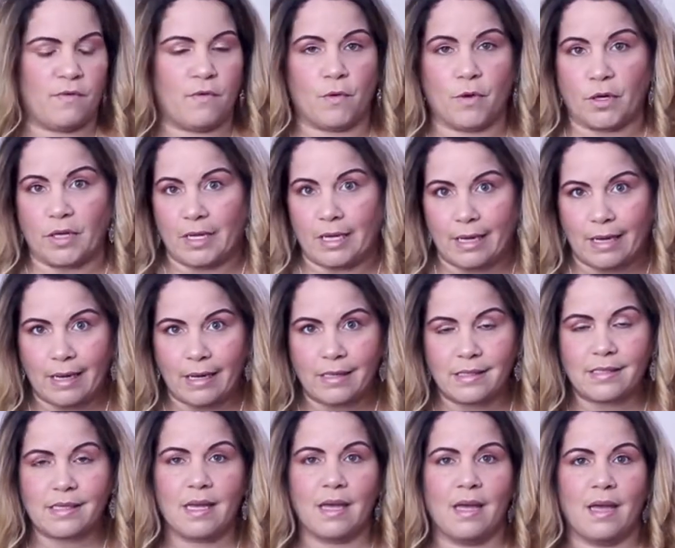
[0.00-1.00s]
four
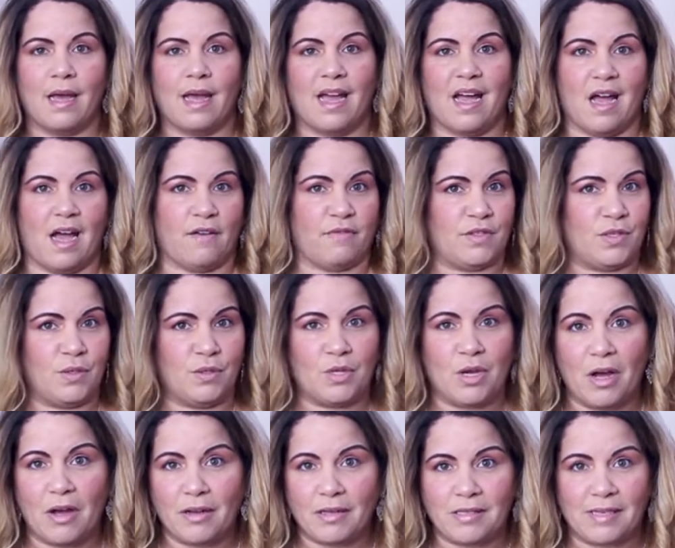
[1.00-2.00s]
kids, I have two
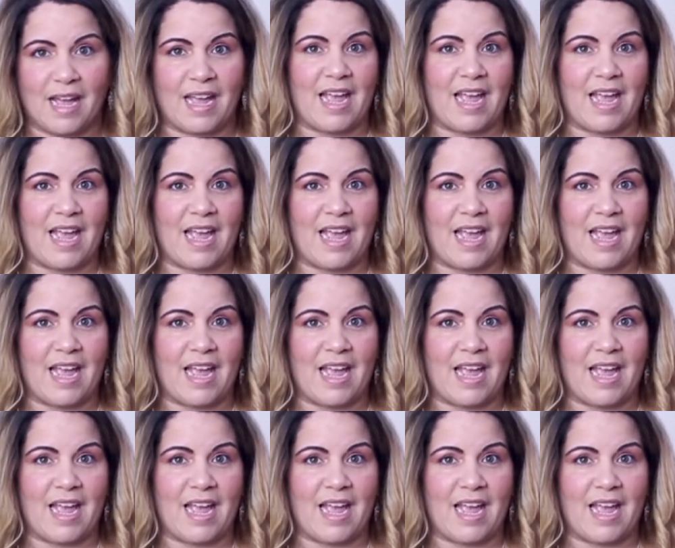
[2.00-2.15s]
dogs,